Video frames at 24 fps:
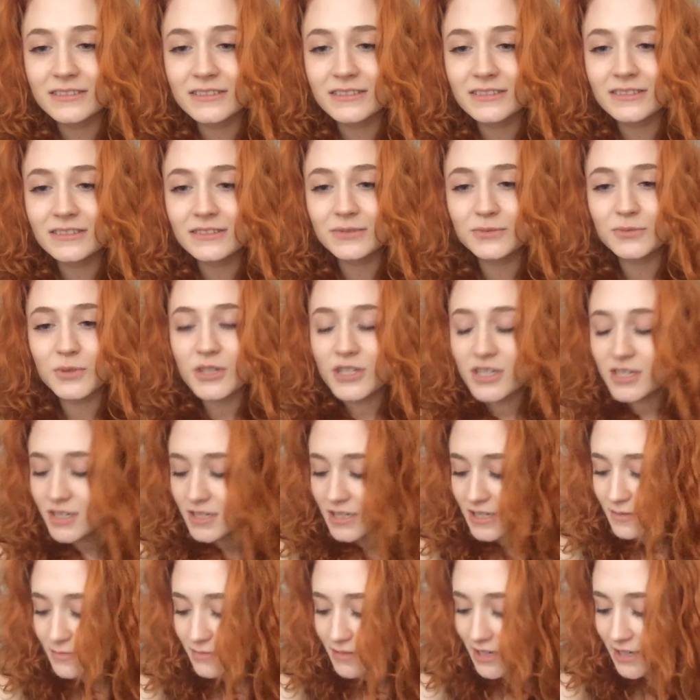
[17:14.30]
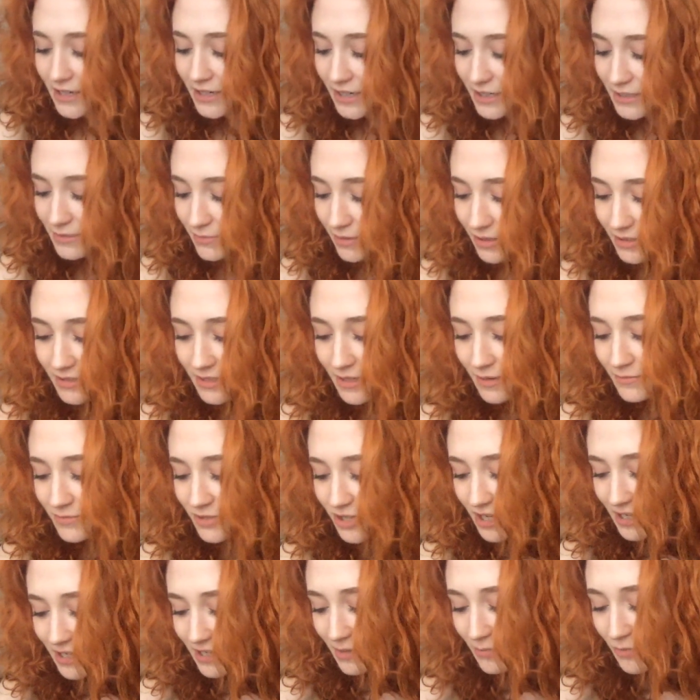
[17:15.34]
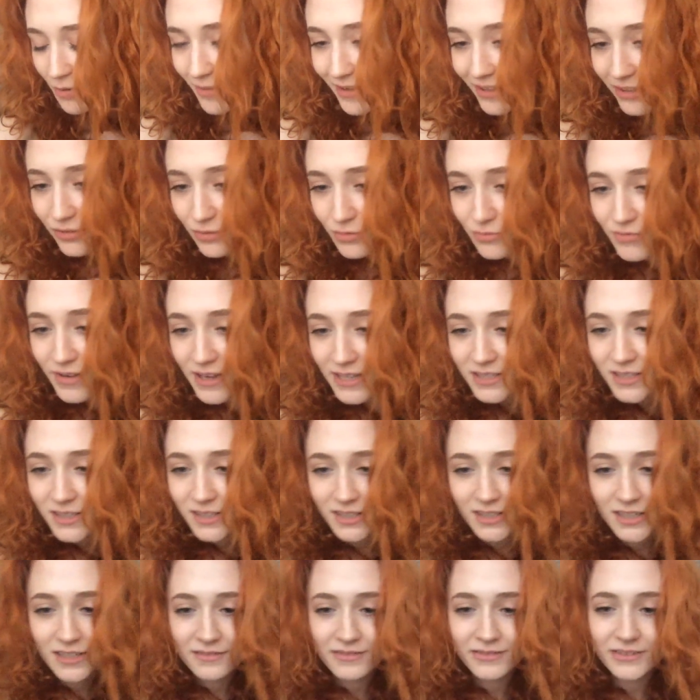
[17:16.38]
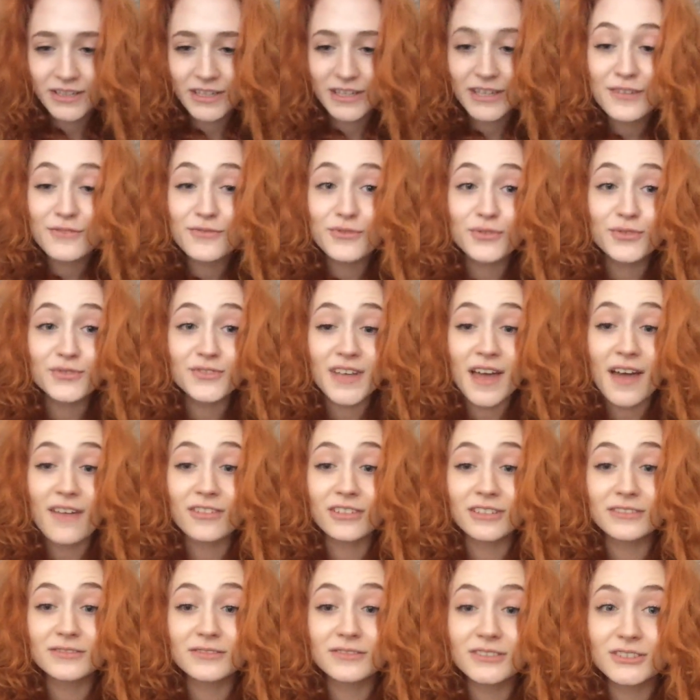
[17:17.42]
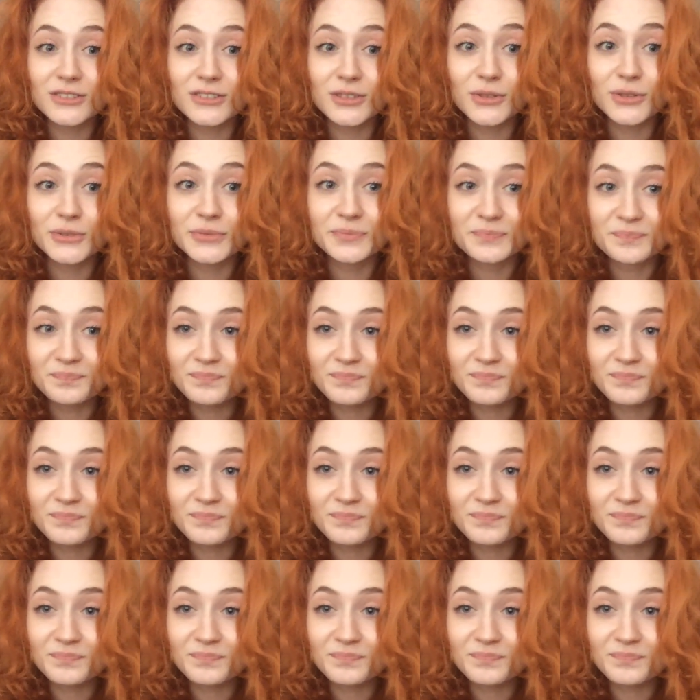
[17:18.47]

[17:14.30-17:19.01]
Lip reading: What do you usually play on Xbox? I'm trying to get my way through Resident Evil 7, so